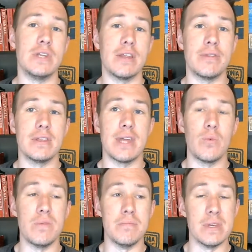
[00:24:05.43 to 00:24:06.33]
I think that
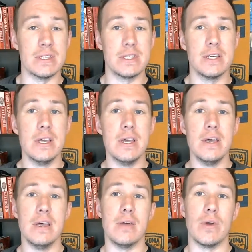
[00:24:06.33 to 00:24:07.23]
we missed
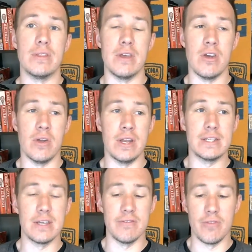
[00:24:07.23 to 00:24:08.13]
right there, and
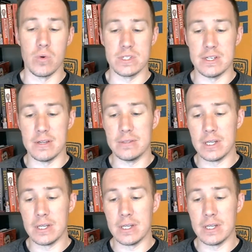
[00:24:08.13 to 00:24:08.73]
that's unfortunate.